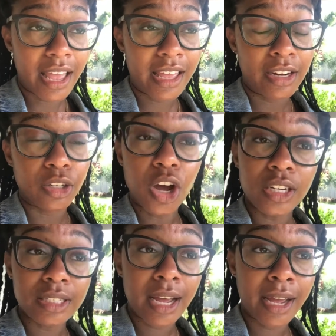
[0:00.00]
in a
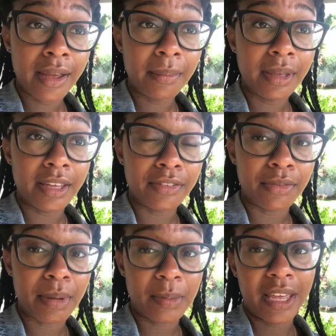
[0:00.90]
long time,
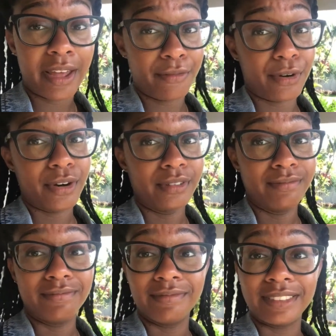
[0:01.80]
if maybe ever.
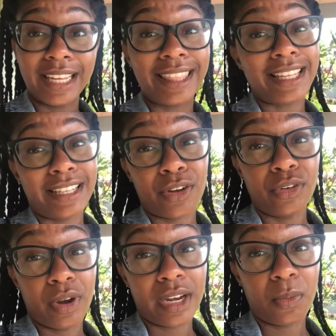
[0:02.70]
Like, that's how
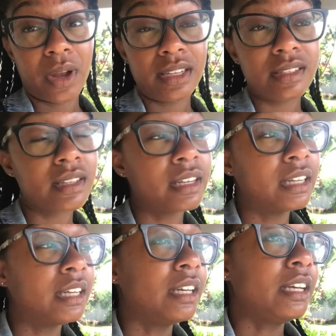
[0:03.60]
great it was.
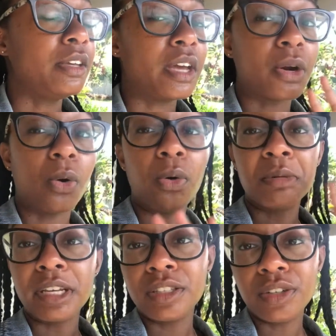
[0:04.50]
You get a whole
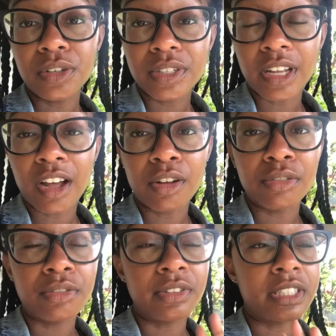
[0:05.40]
place to
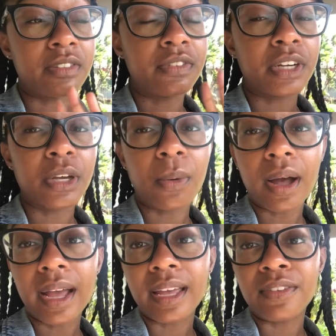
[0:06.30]
yourself. It's very
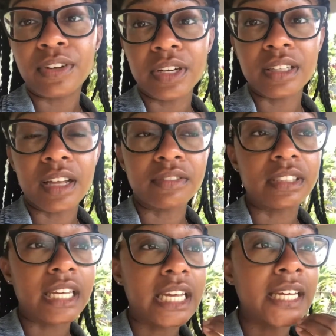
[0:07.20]
quiet, very
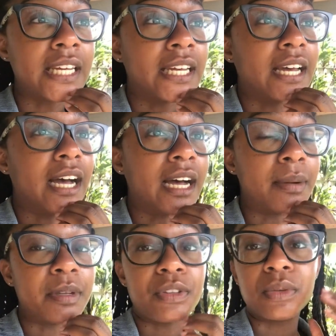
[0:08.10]
lovely.
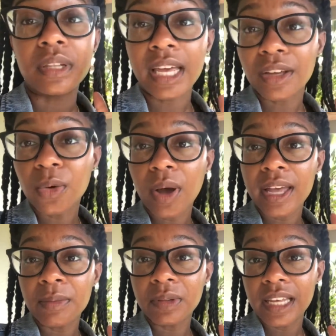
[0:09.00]
If you like a
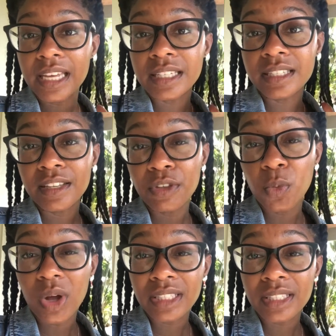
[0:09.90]
quiet place, if you want